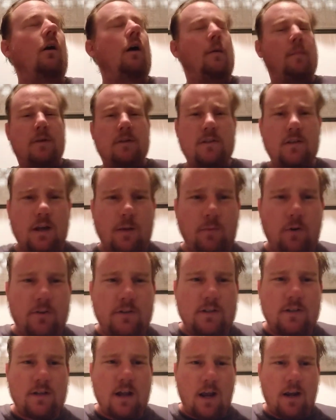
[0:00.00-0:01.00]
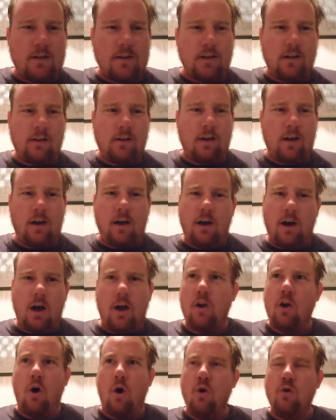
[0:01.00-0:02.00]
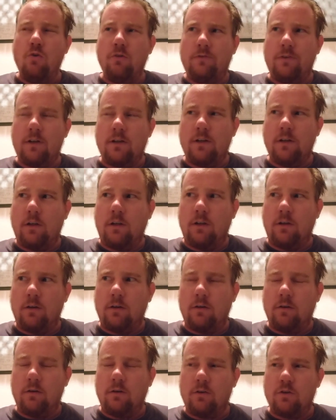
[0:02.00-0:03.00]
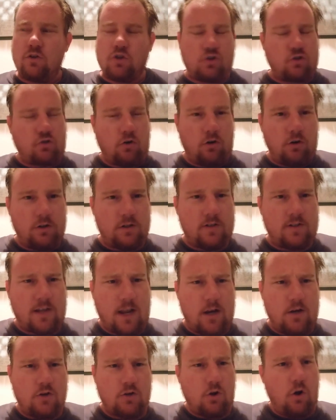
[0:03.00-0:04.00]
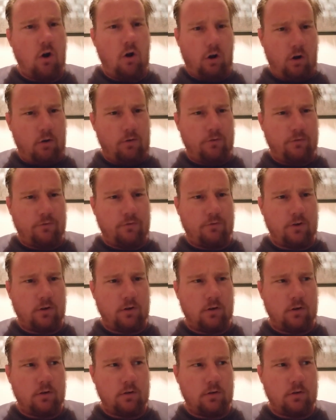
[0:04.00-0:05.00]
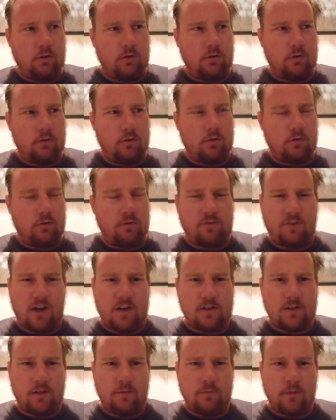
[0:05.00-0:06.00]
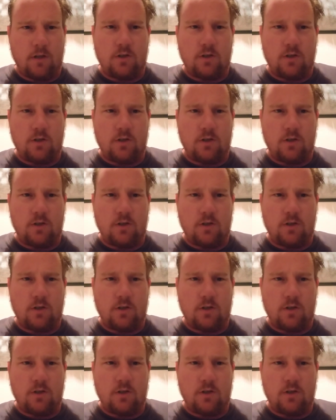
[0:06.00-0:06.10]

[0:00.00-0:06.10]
I must say, I'm not detecting an overly strong scent of feta.